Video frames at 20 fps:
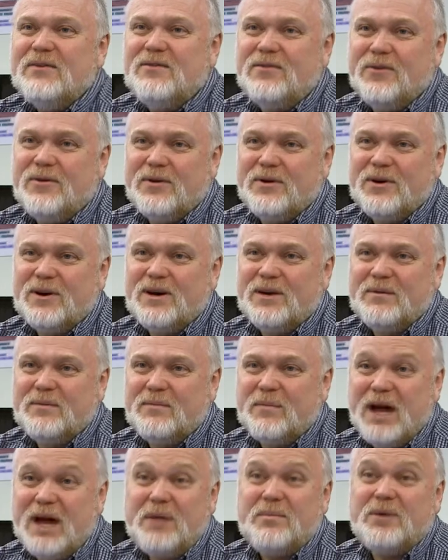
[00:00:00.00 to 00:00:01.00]
For
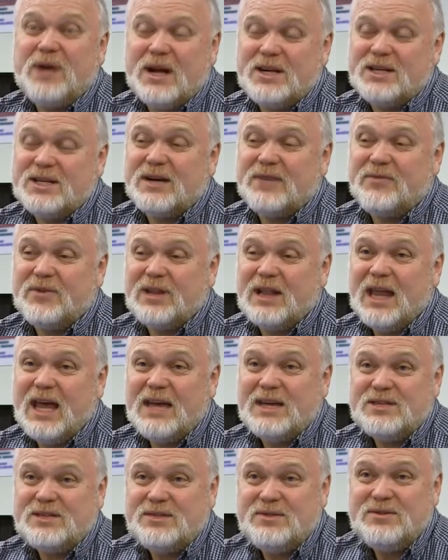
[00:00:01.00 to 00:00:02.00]
my project for the
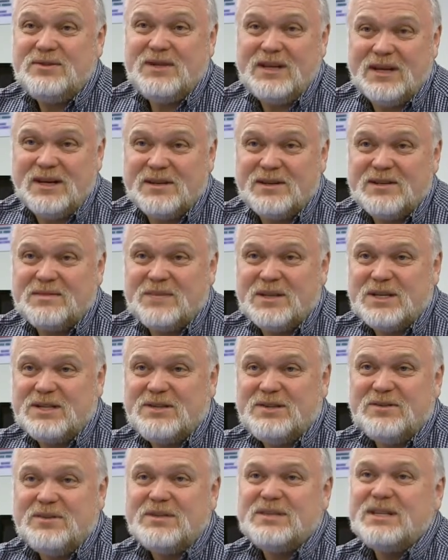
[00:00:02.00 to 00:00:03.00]
last 2 years, my
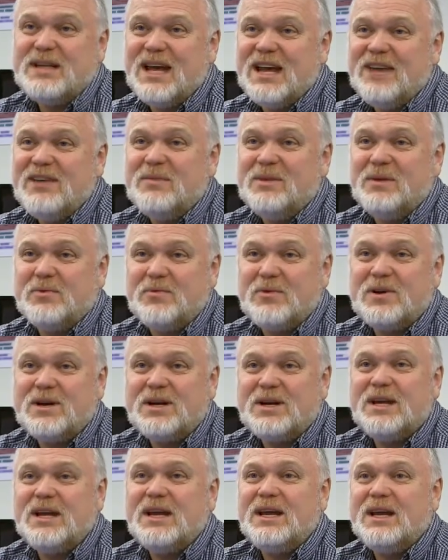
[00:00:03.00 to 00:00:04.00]
students and I have been
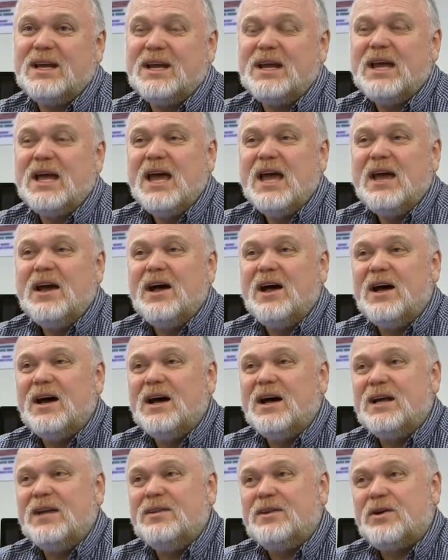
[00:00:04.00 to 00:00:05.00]
working
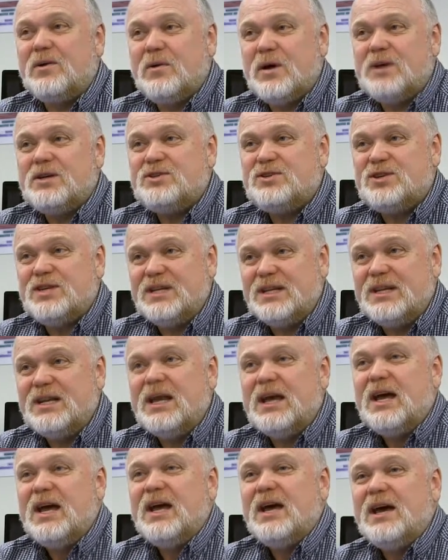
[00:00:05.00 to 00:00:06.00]
on the
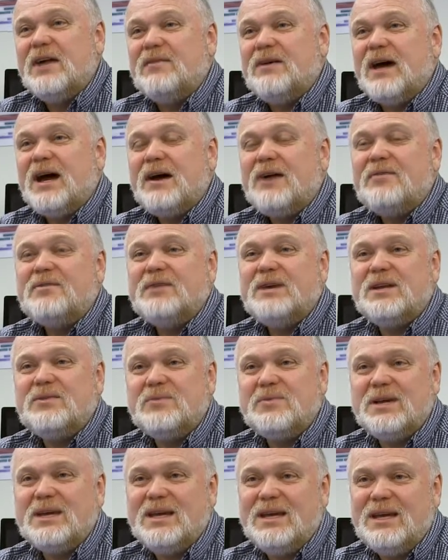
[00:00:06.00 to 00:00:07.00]
question of how can
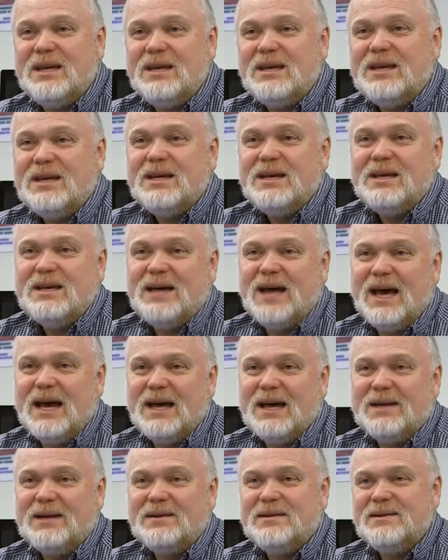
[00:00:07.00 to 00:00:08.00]
we
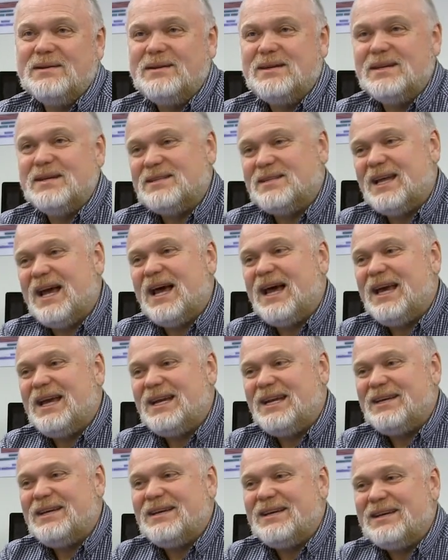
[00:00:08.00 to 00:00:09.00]

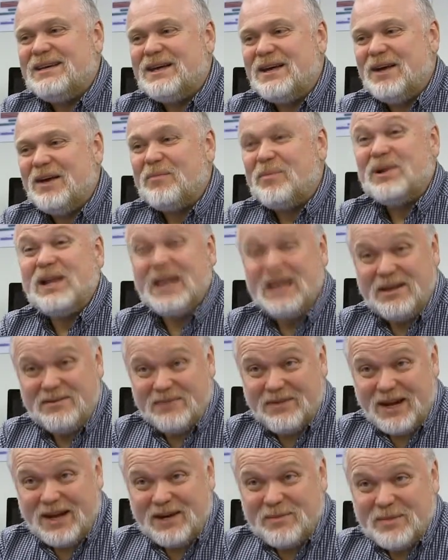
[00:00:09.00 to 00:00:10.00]
design a play
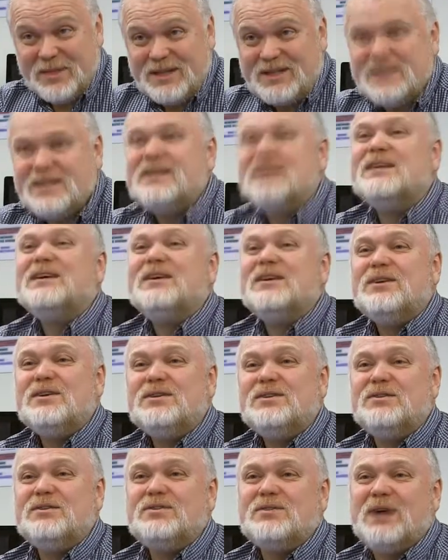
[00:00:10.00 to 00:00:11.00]
environment
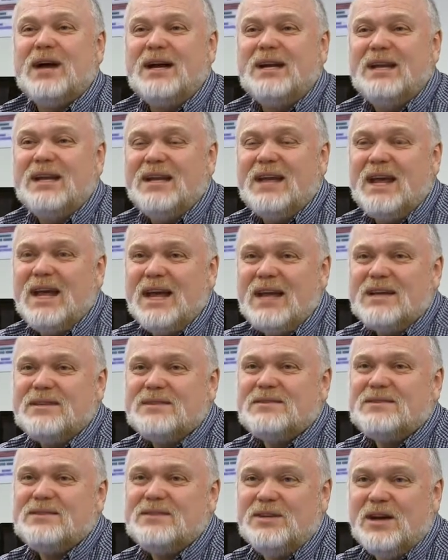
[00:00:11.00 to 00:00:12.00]
to try to
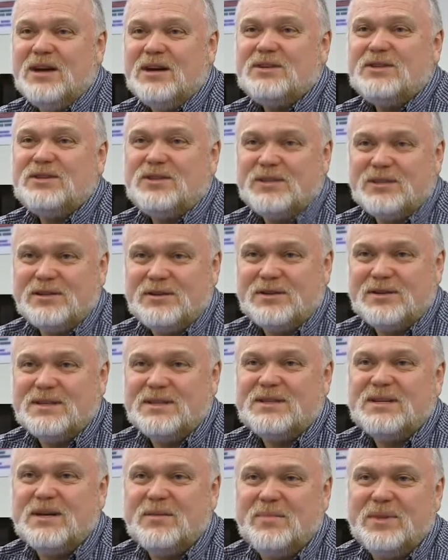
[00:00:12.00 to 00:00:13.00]
enhance young
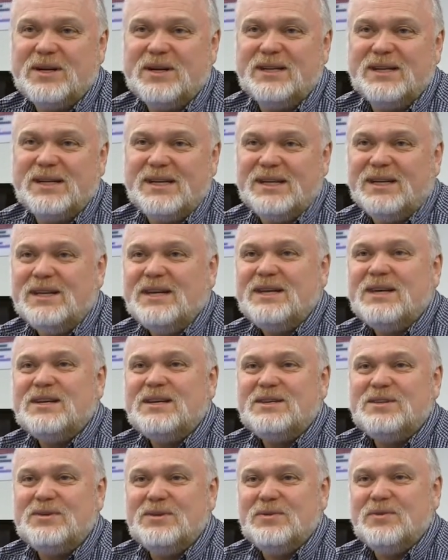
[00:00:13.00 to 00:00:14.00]
children's ability
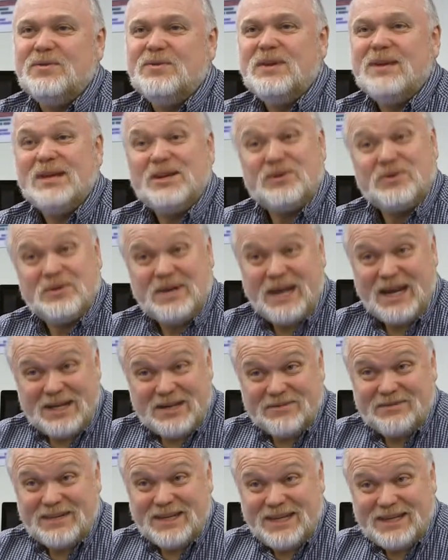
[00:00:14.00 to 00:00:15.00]
to think
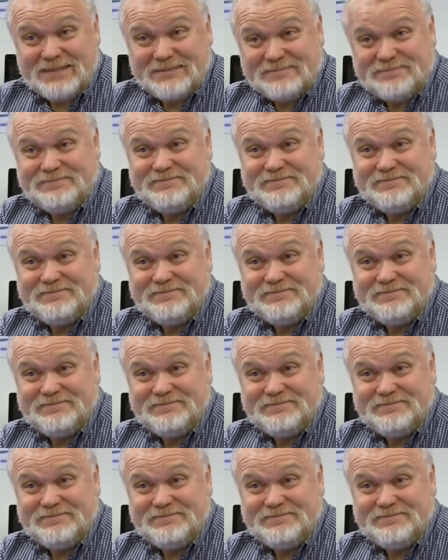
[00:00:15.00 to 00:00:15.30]
creatively.